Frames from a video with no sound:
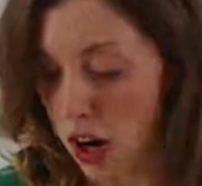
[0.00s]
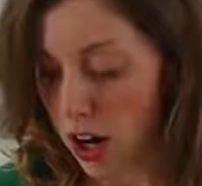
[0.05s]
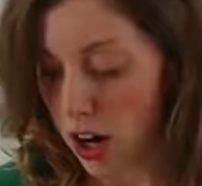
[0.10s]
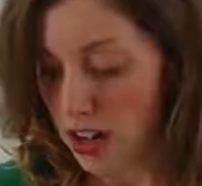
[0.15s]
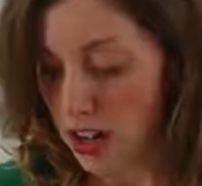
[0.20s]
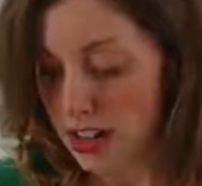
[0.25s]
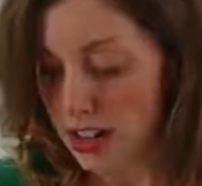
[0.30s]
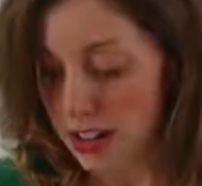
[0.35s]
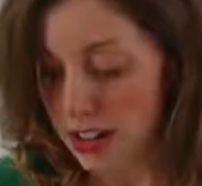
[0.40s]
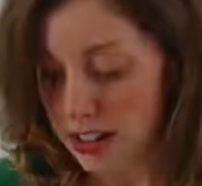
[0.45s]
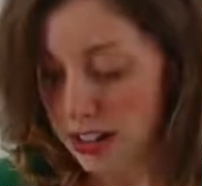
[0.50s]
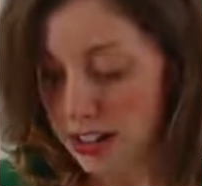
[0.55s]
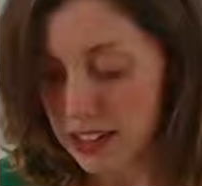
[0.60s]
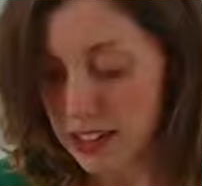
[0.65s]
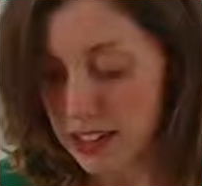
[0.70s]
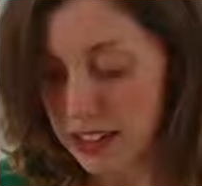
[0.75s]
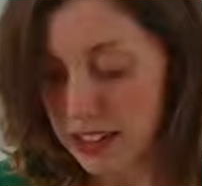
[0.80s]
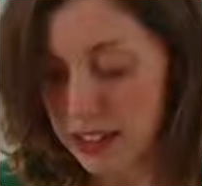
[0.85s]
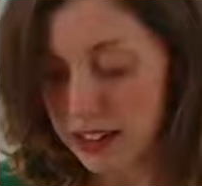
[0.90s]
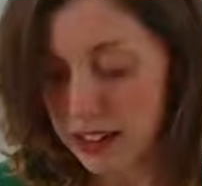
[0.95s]
Our
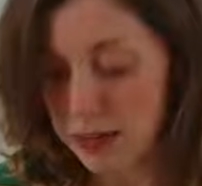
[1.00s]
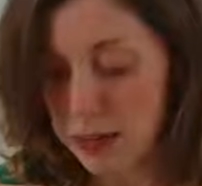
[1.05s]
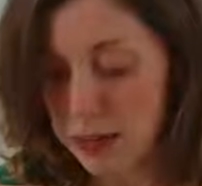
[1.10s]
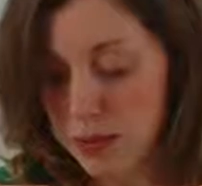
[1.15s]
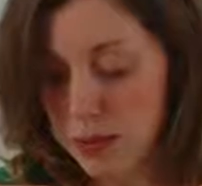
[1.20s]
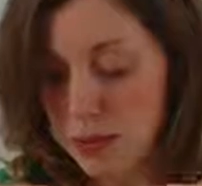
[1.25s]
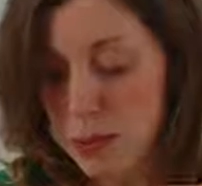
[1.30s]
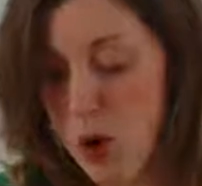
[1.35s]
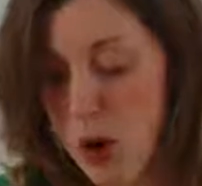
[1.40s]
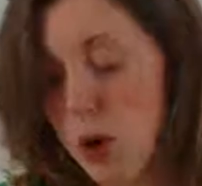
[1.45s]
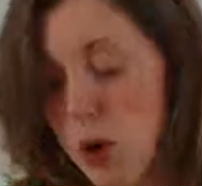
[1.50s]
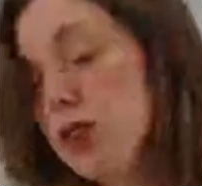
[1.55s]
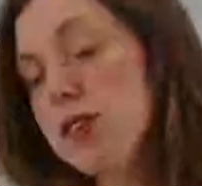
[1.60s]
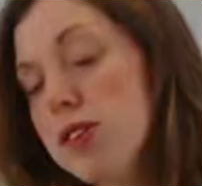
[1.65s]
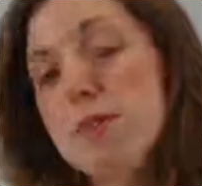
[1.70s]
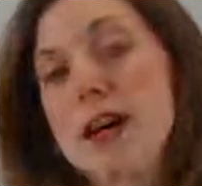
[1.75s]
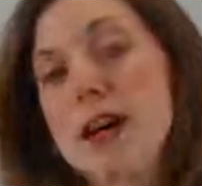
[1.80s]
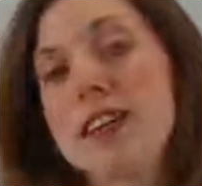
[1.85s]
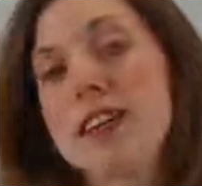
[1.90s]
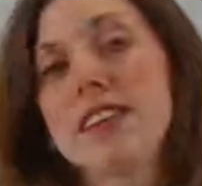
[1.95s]

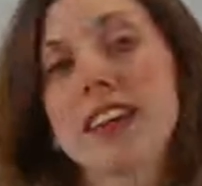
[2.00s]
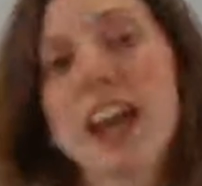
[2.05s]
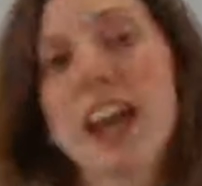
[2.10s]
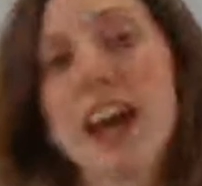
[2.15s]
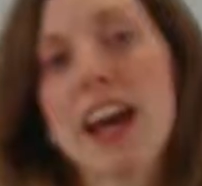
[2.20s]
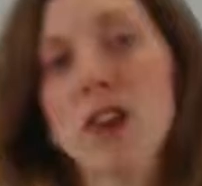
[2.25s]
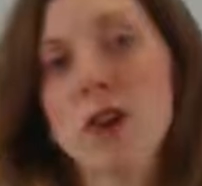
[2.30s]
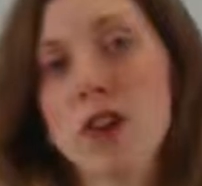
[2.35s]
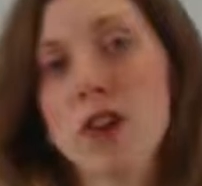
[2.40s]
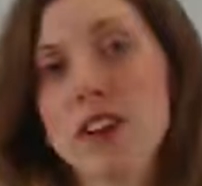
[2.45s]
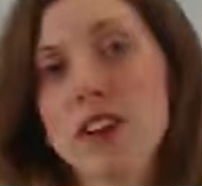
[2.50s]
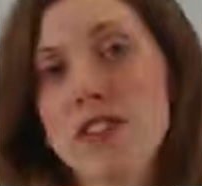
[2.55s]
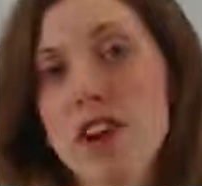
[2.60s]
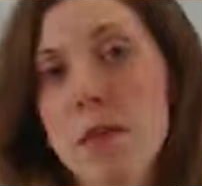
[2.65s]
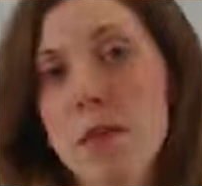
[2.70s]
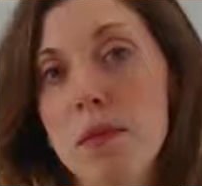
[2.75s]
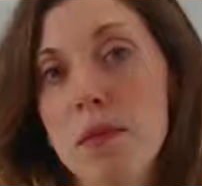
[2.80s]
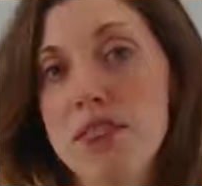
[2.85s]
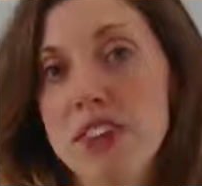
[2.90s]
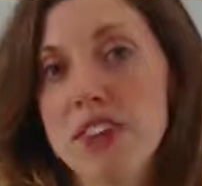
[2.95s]
most basic category of
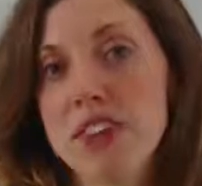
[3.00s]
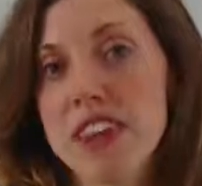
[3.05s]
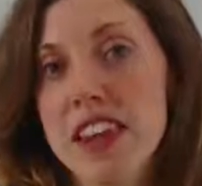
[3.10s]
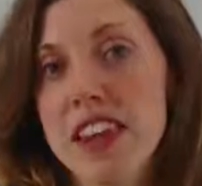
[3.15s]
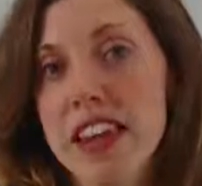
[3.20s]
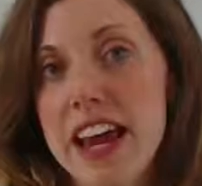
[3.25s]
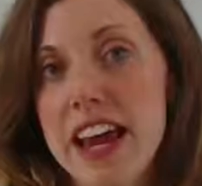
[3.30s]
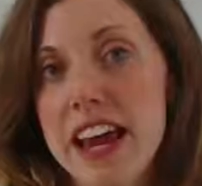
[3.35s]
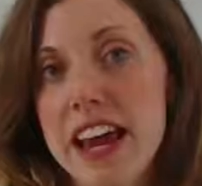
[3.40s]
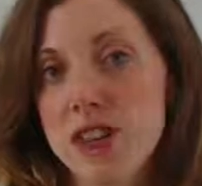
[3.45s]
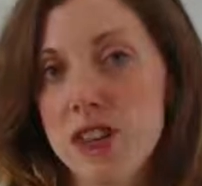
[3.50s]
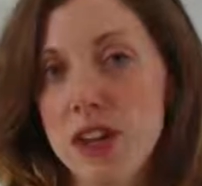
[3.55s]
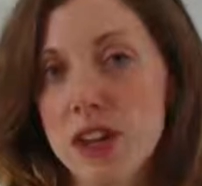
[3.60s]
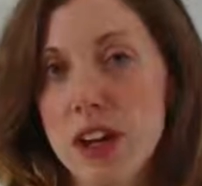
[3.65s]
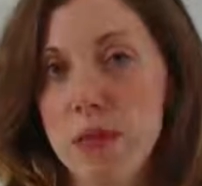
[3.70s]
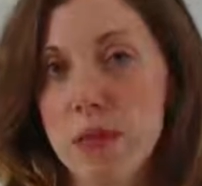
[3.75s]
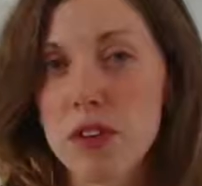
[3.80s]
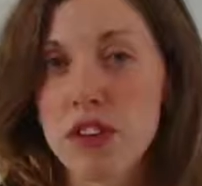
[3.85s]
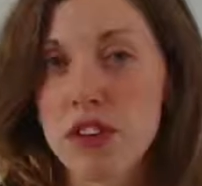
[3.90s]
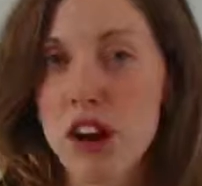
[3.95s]
numbers is the natural
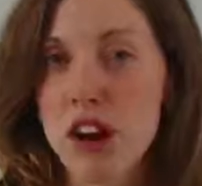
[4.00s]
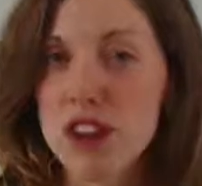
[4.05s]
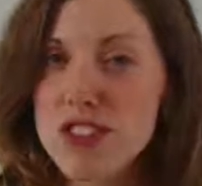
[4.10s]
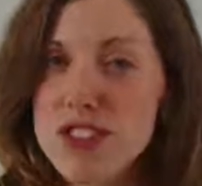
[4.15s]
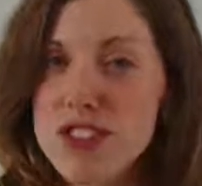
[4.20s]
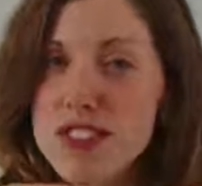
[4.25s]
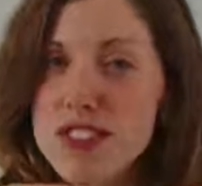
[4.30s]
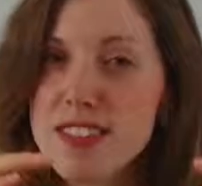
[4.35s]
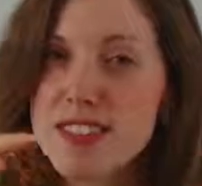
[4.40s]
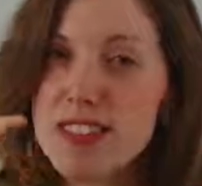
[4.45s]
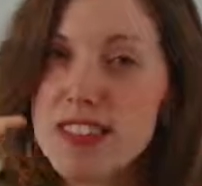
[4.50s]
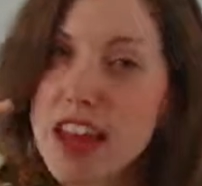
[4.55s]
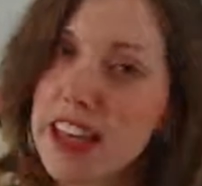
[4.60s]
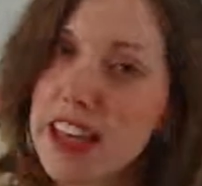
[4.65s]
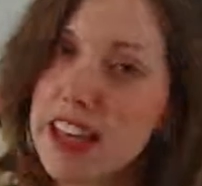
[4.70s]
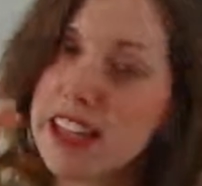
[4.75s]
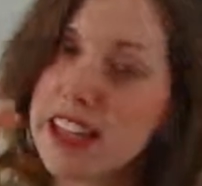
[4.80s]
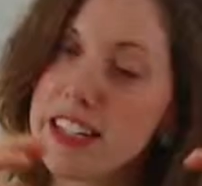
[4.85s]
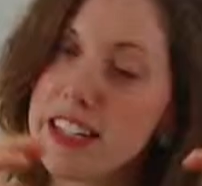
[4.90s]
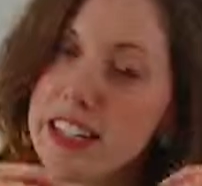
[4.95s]
numbers. Our
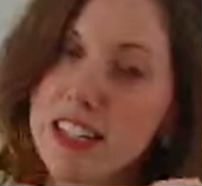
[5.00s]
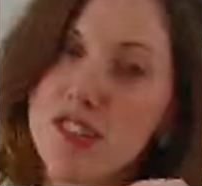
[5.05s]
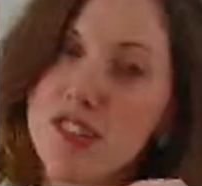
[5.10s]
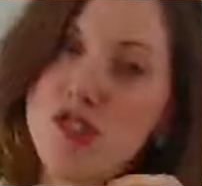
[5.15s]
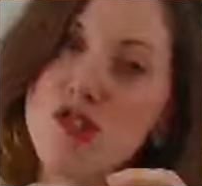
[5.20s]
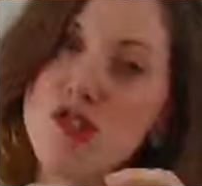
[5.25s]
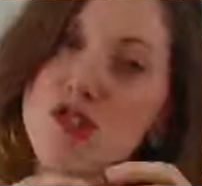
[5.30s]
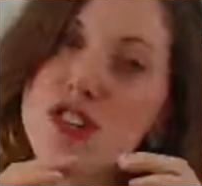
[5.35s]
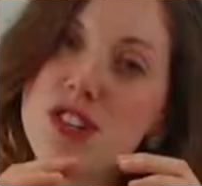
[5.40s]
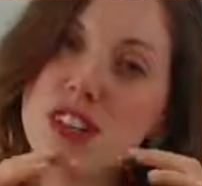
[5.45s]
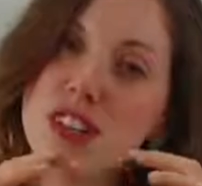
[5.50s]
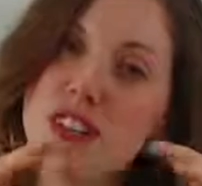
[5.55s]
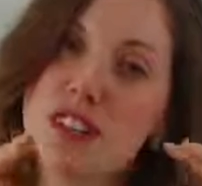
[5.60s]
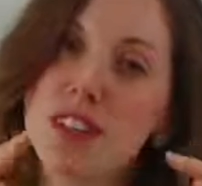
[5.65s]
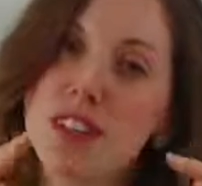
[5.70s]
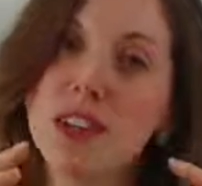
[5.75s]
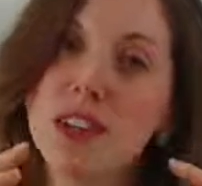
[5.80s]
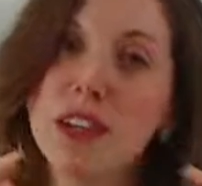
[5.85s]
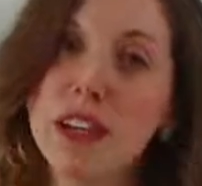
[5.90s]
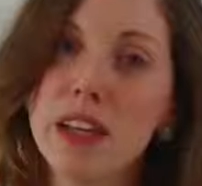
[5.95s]
second, it's just
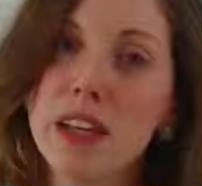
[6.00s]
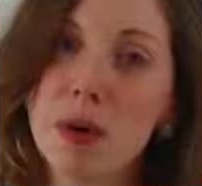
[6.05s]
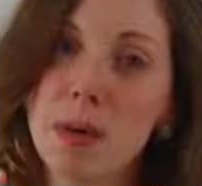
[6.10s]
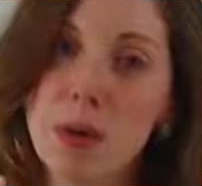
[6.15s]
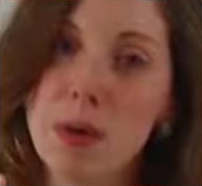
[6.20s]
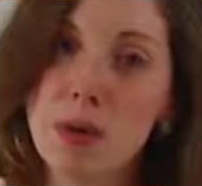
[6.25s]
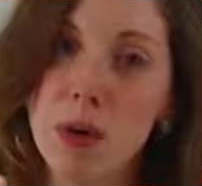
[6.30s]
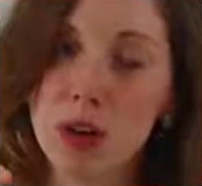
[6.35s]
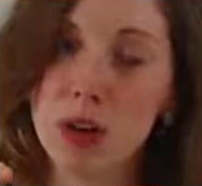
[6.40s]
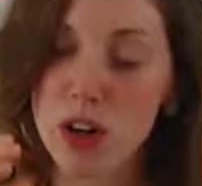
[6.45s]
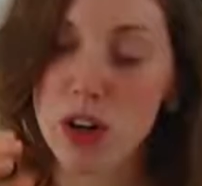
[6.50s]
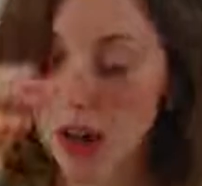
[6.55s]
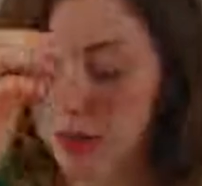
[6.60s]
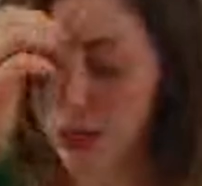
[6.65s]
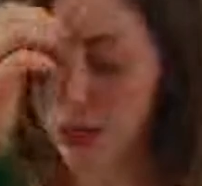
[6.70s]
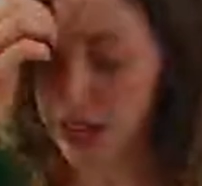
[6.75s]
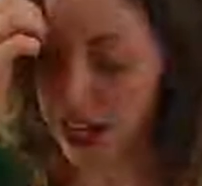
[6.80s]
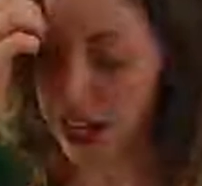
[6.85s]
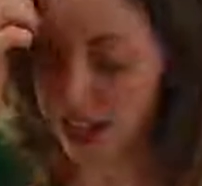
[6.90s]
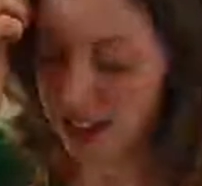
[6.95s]
a little bit more
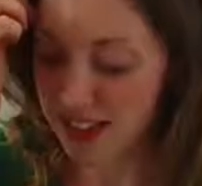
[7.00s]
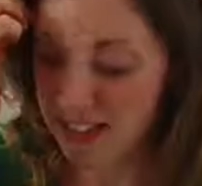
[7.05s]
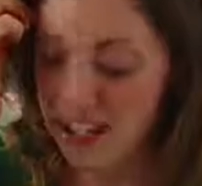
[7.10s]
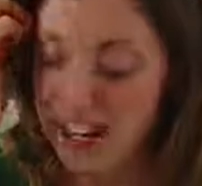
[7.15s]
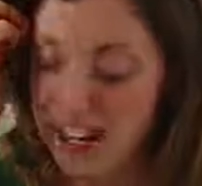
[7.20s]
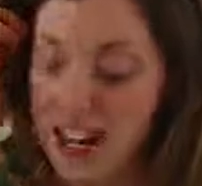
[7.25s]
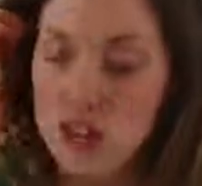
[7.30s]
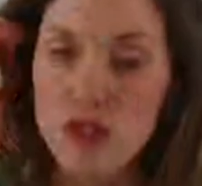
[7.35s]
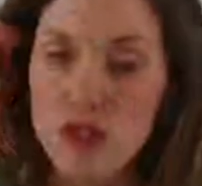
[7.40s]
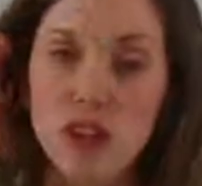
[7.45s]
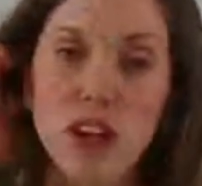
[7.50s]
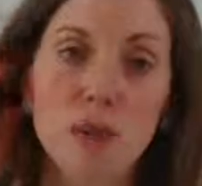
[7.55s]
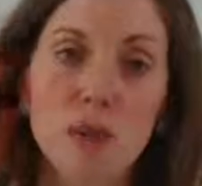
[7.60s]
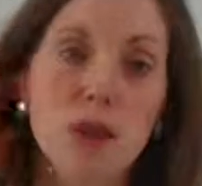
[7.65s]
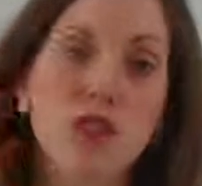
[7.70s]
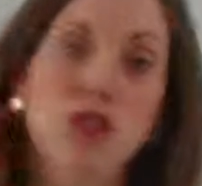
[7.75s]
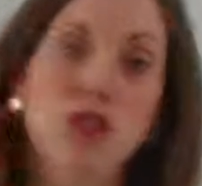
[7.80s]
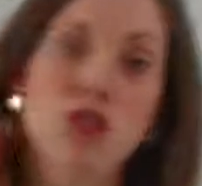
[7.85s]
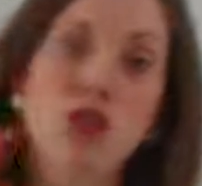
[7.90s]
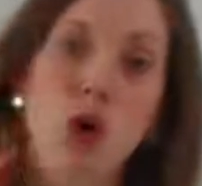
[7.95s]
complex than natural
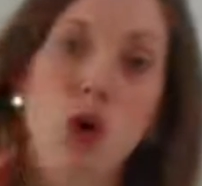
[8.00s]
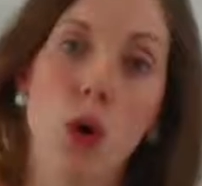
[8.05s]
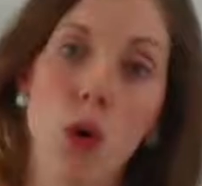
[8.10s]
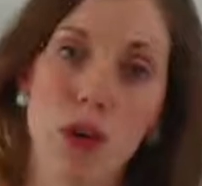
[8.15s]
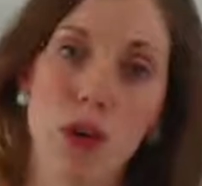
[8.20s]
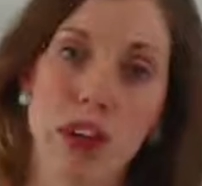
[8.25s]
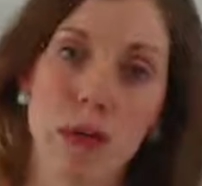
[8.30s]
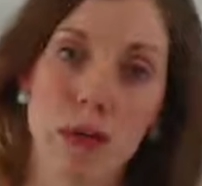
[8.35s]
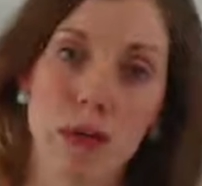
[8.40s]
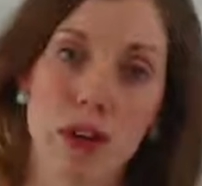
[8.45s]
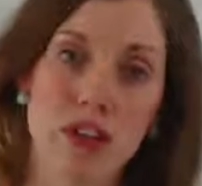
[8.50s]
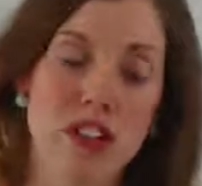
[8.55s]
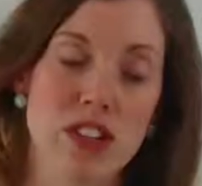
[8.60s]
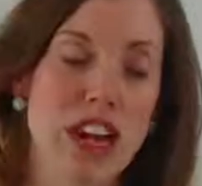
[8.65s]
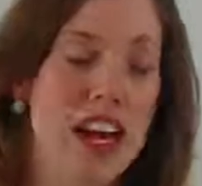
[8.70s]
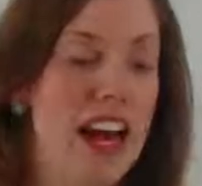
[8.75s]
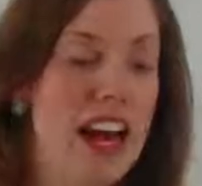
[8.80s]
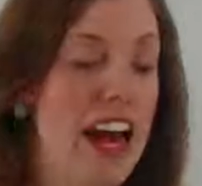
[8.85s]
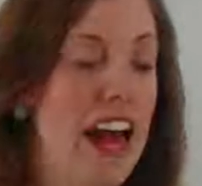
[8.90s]
numbers, is whole numbers.